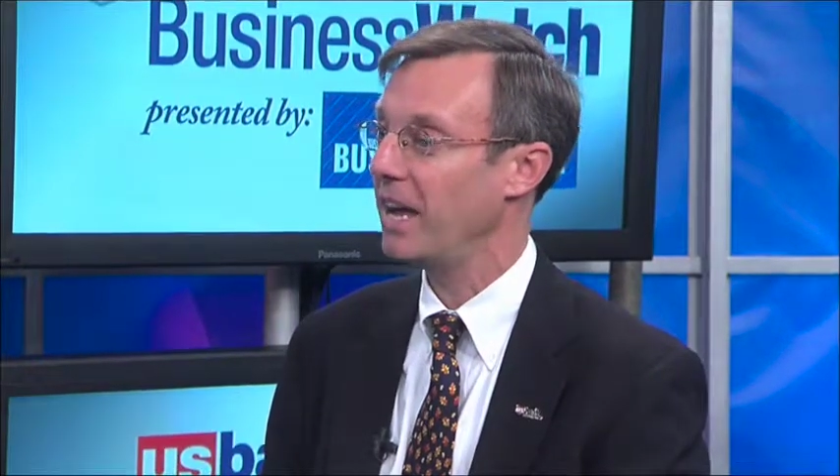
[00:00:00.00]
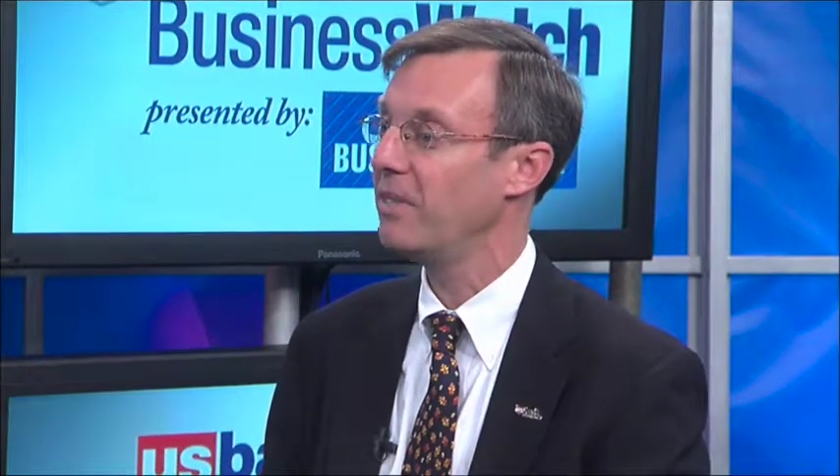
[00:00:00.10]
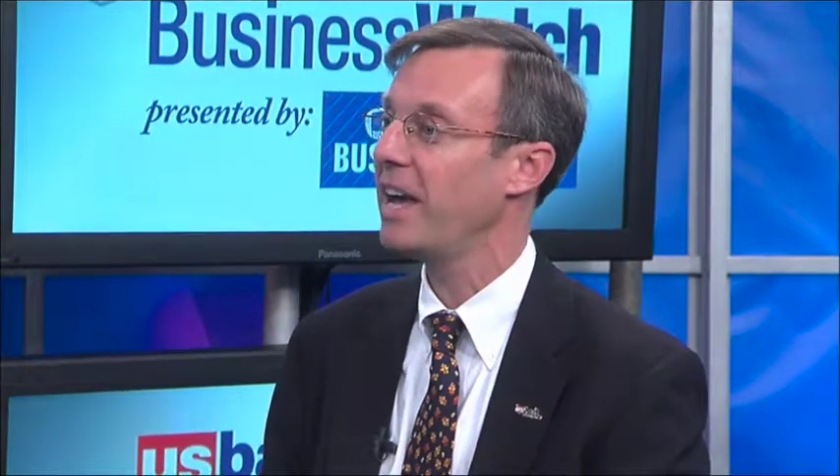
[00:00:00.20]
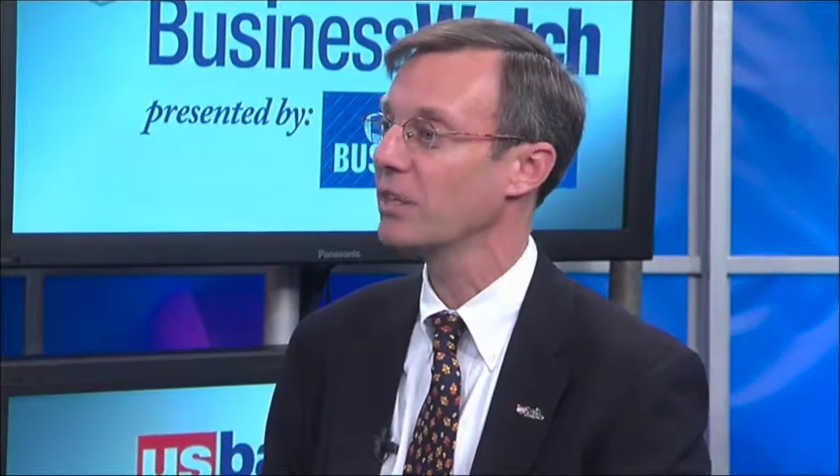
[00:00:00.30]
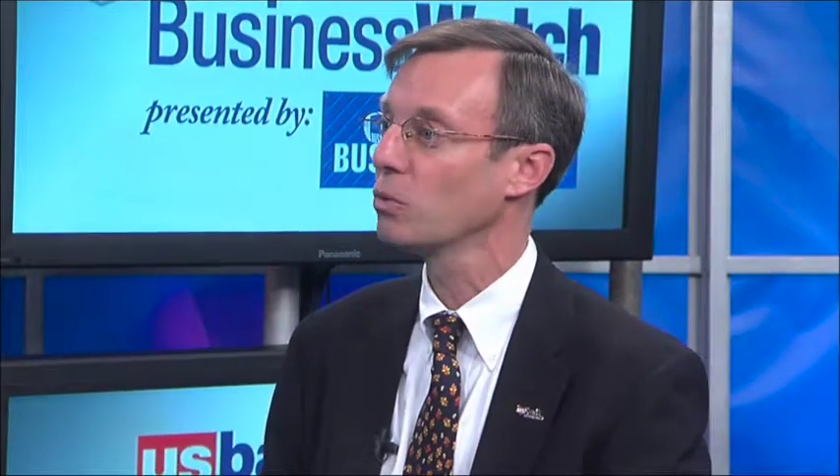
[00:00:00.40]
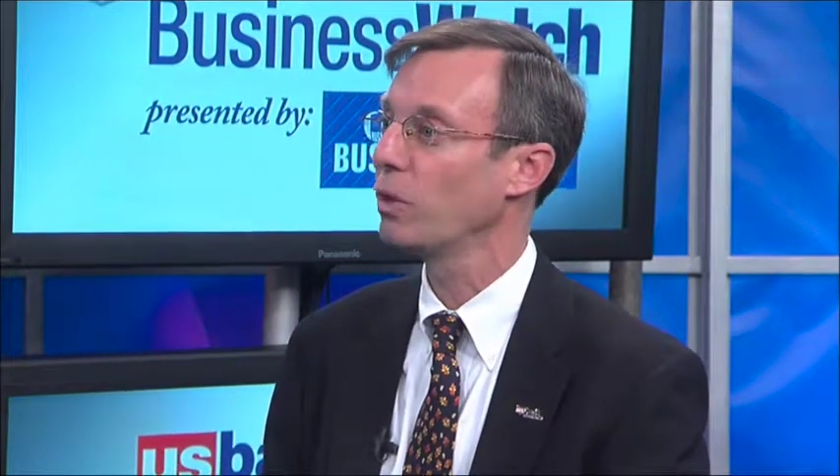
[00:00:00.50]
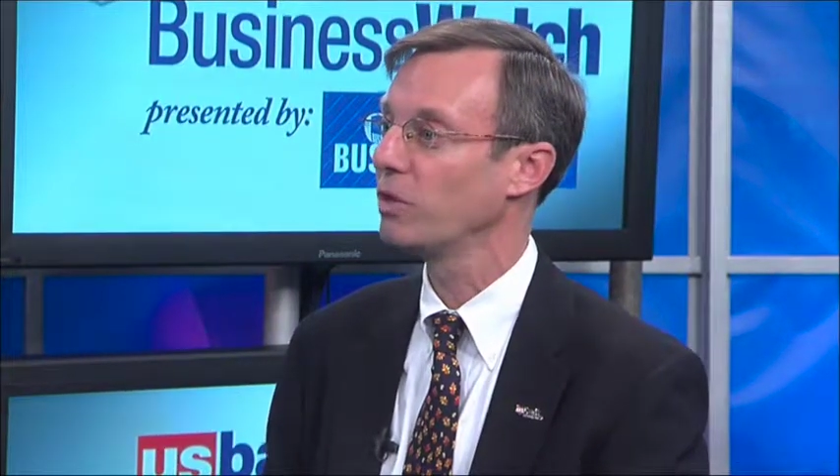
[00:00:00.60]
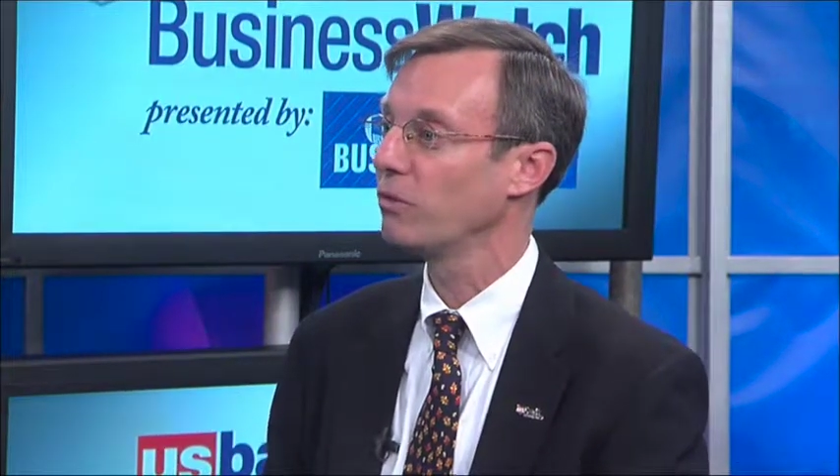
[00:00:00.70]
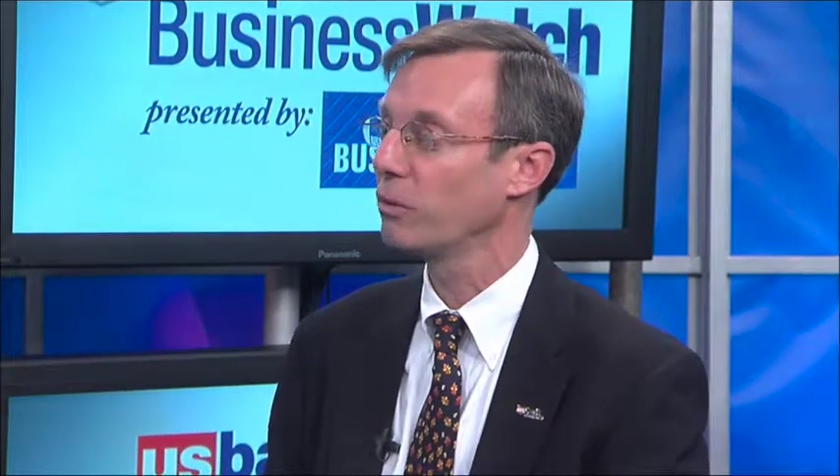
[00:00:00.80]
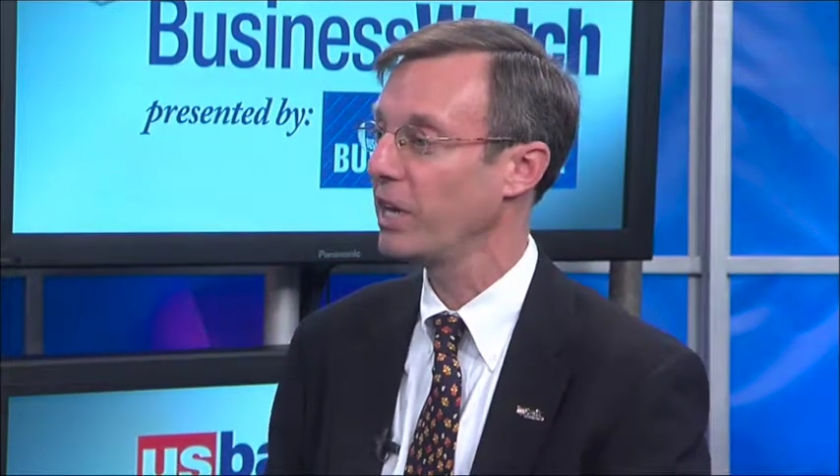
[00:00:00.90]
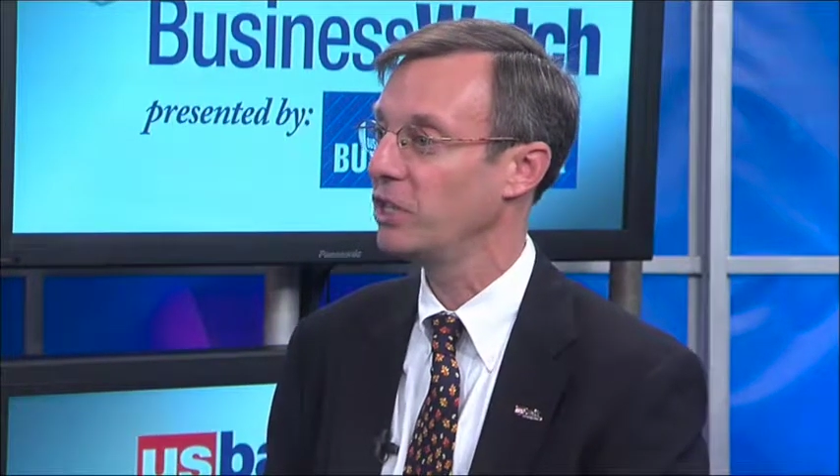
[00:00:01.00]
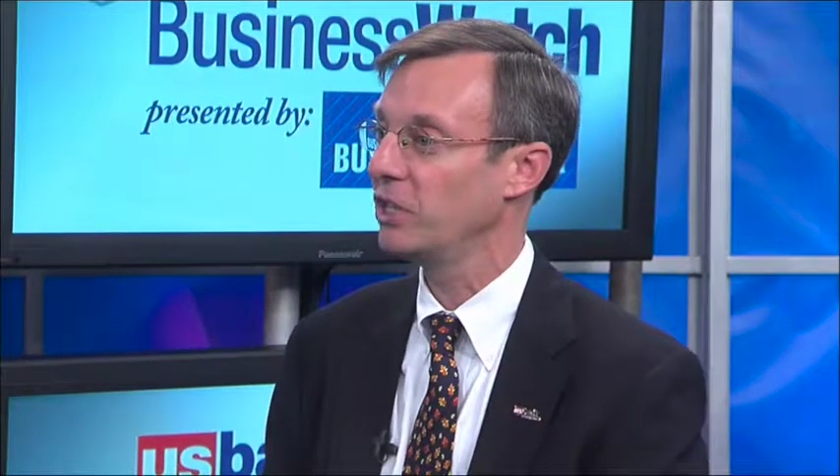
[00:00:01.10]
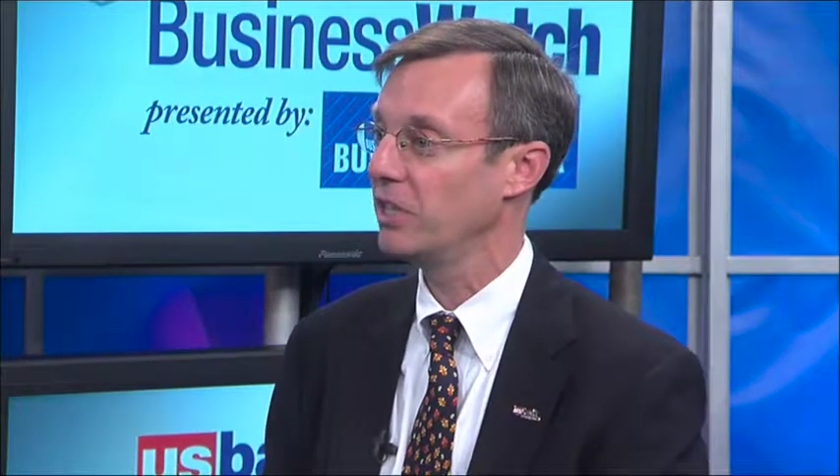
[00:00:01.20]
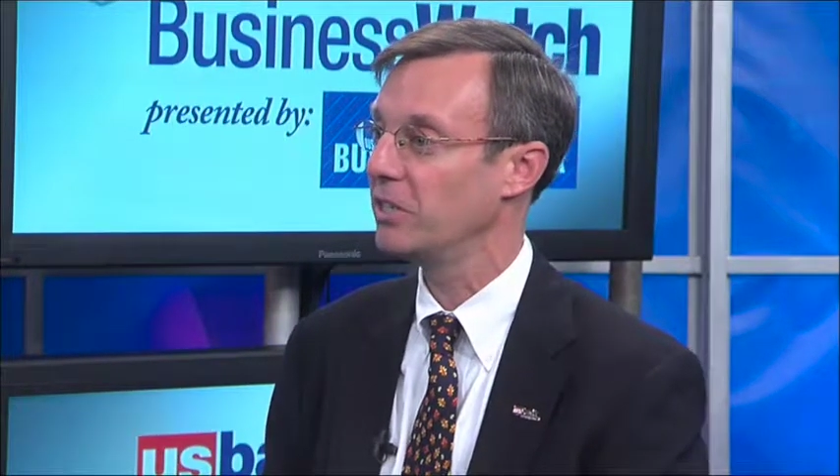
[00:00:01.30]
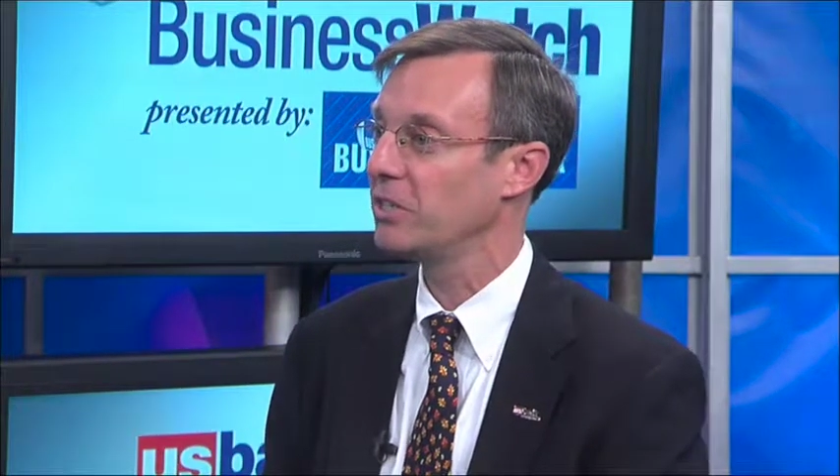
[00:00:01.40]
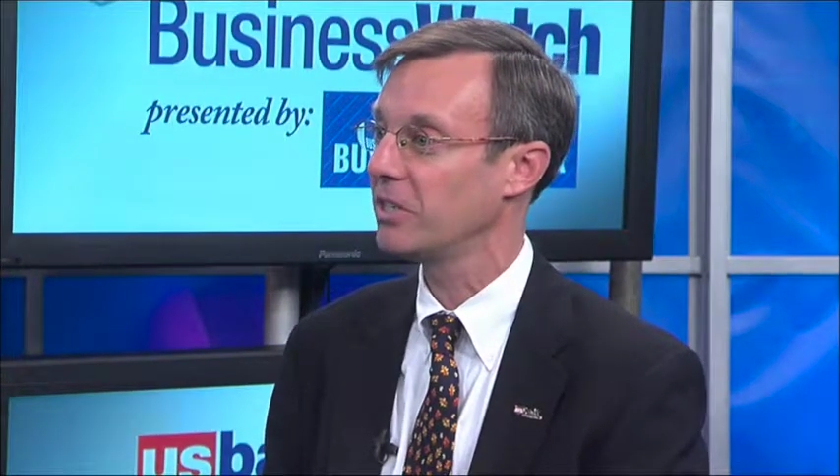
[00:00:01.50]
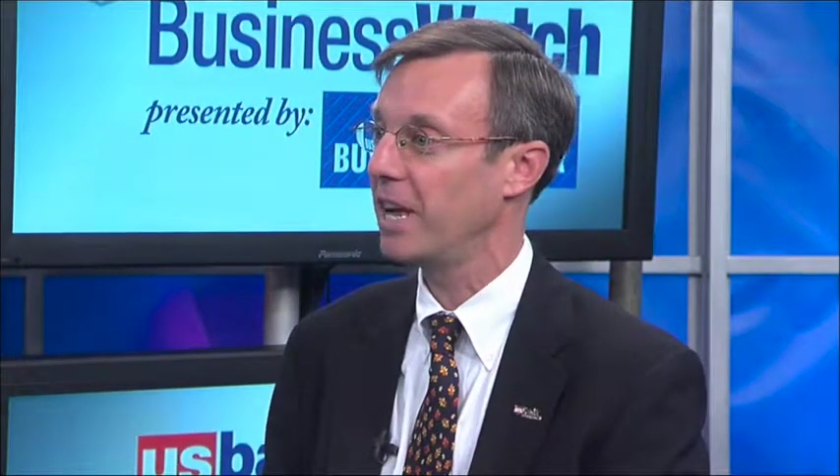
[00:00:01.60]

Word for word: And that's what deflation is,